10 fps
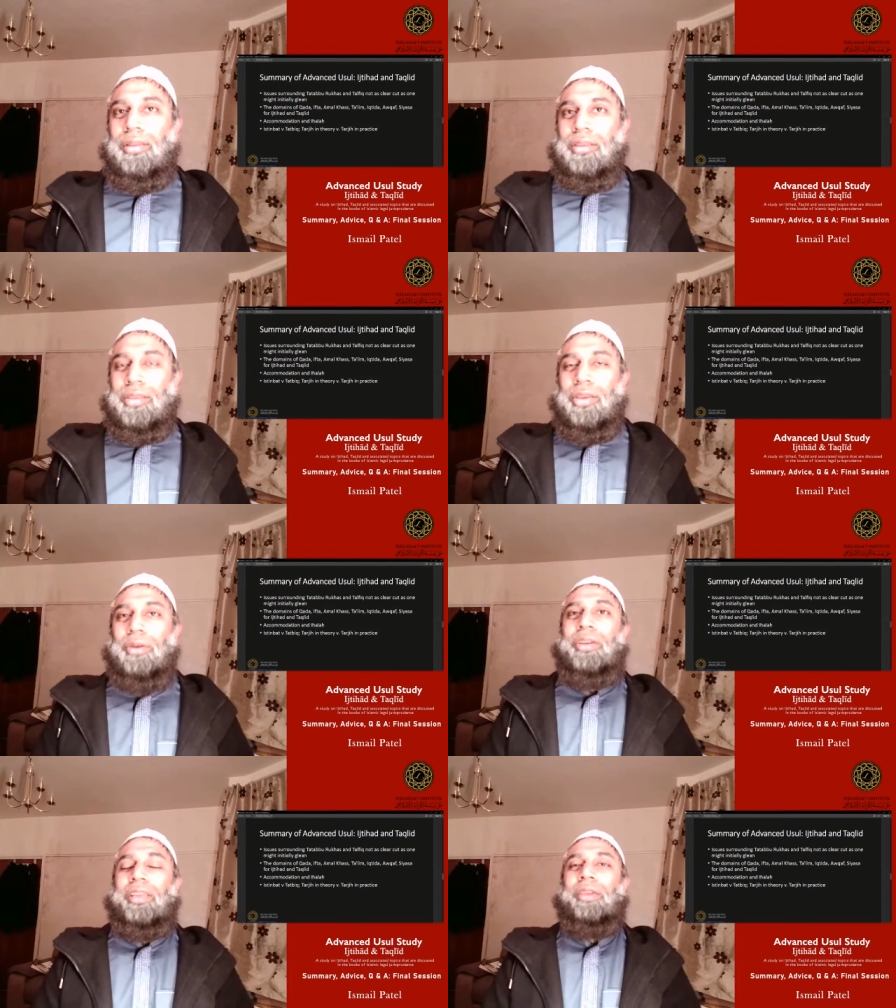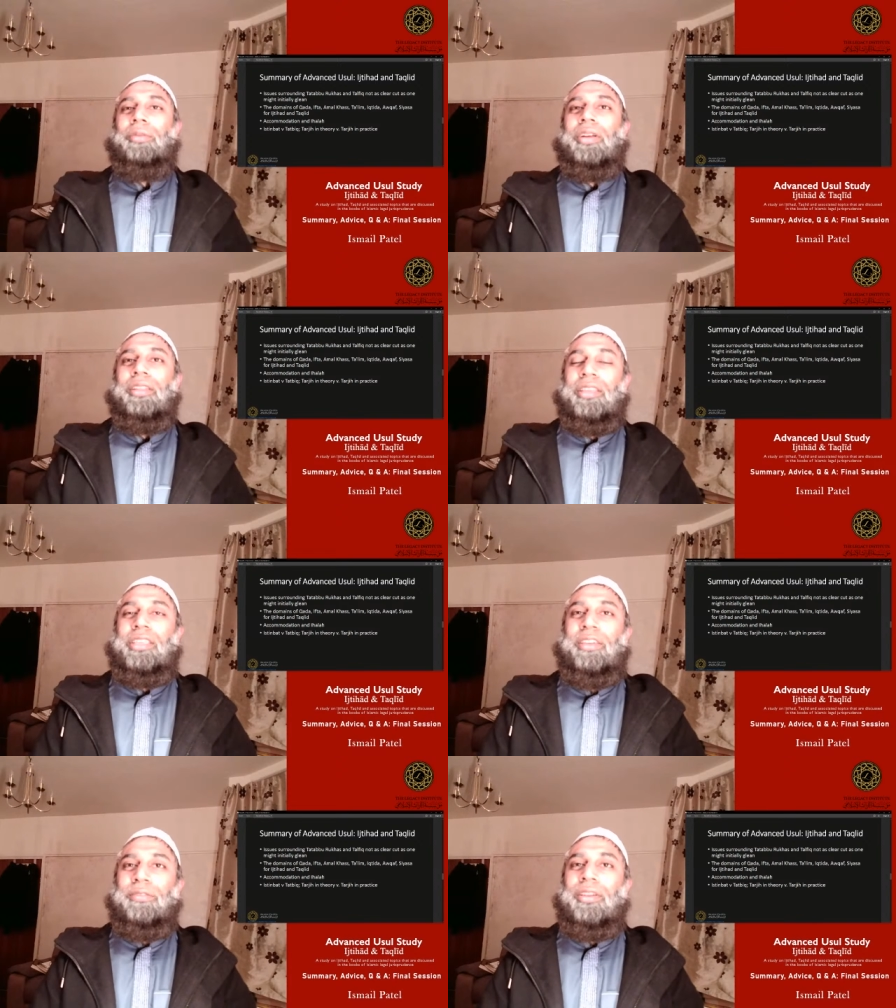So the
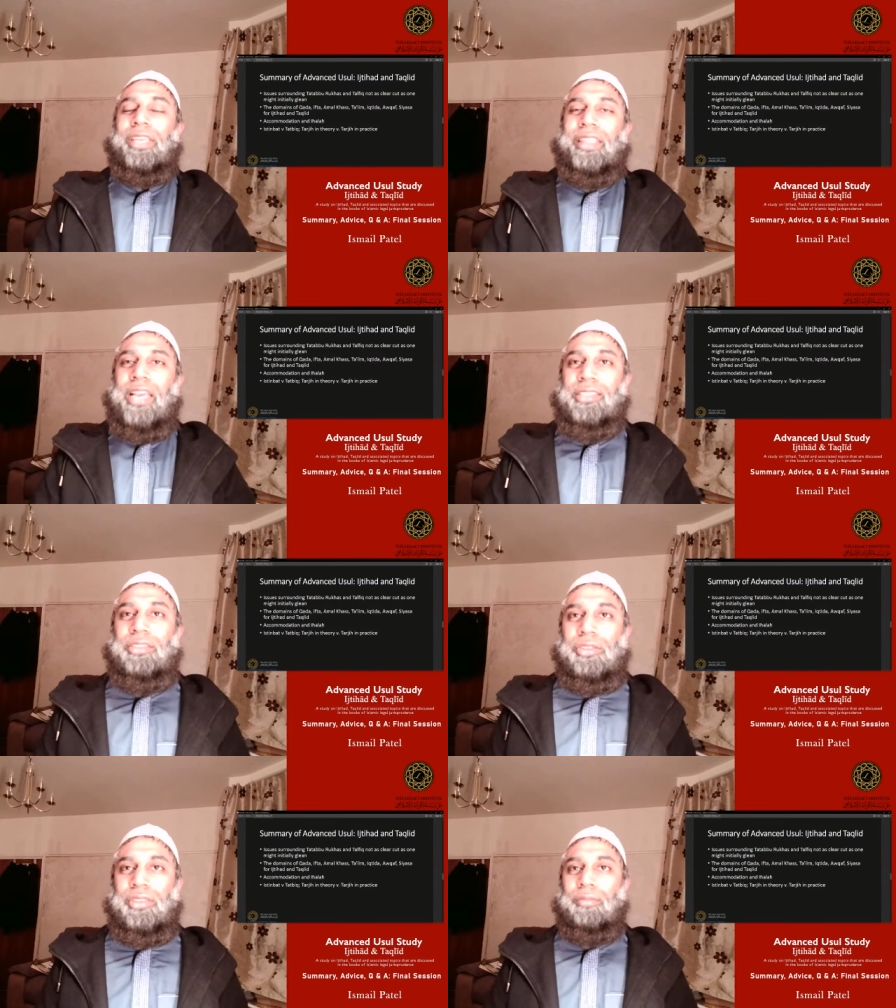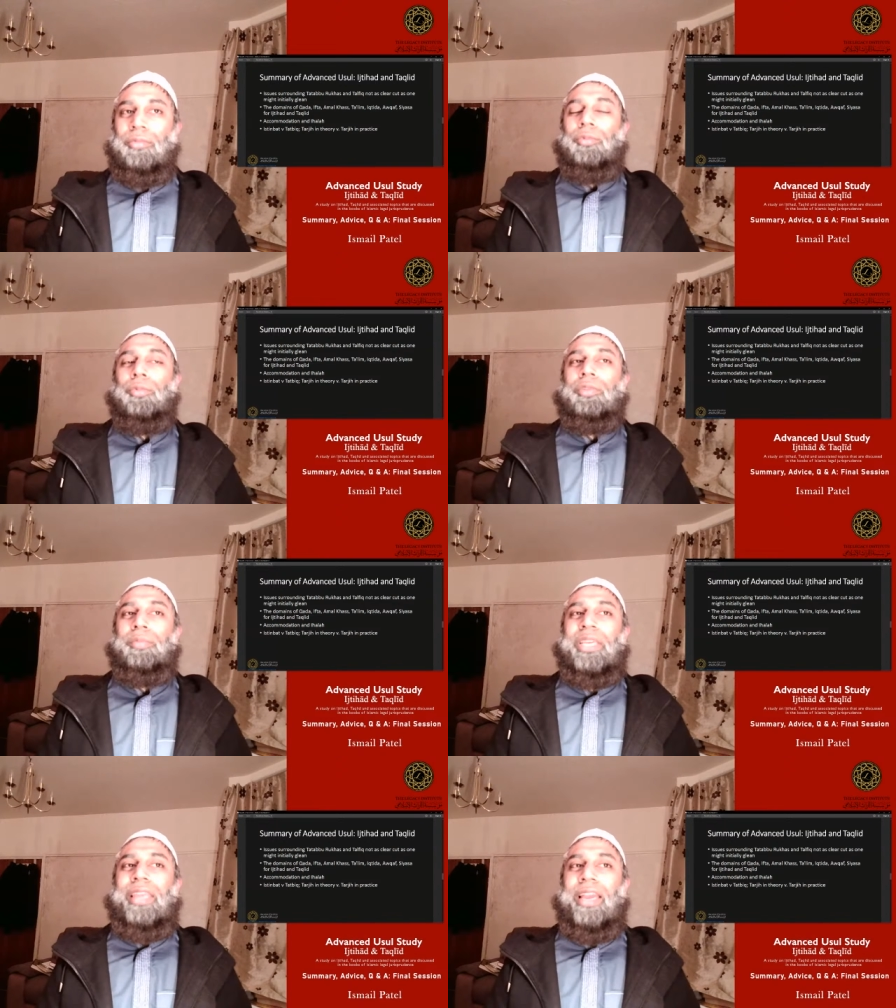default in that situation would
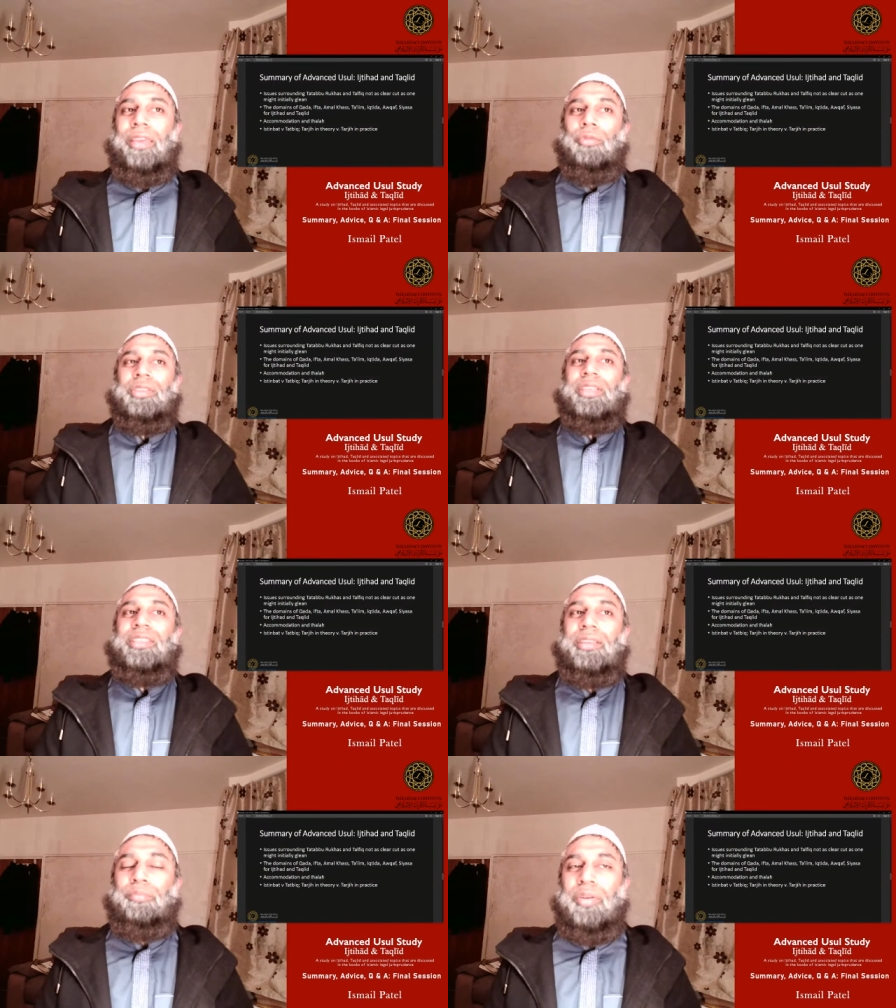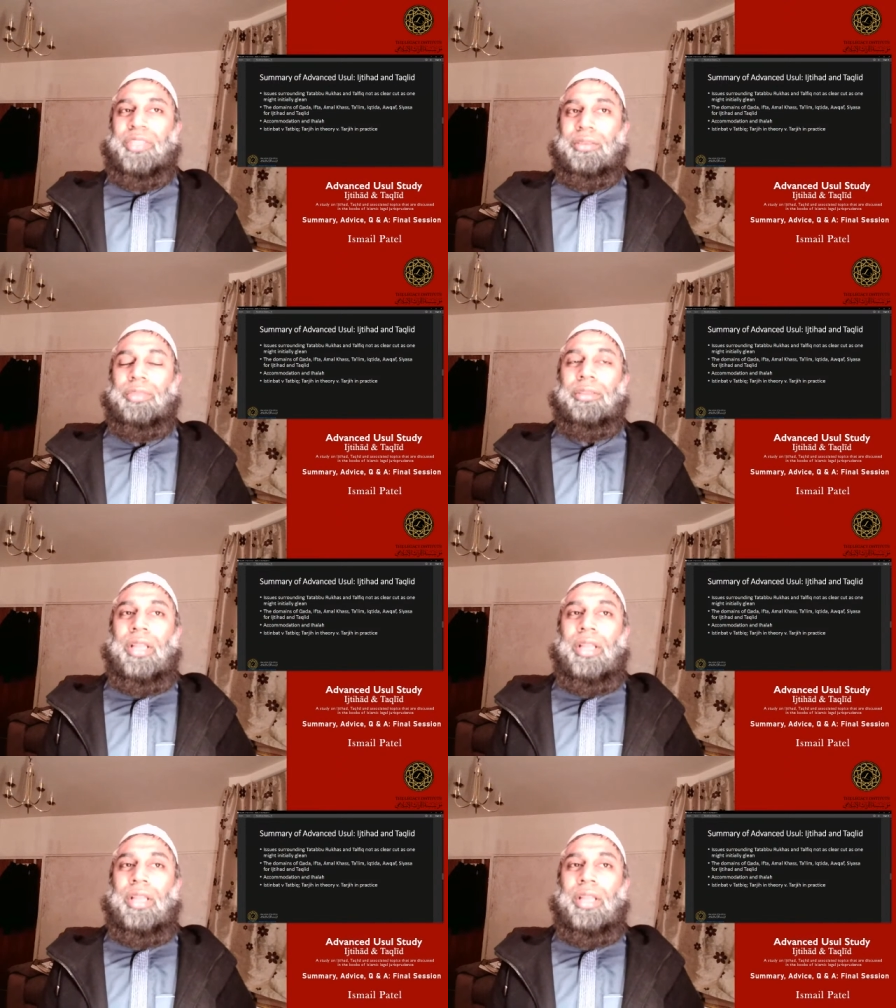be that it was considered permissible.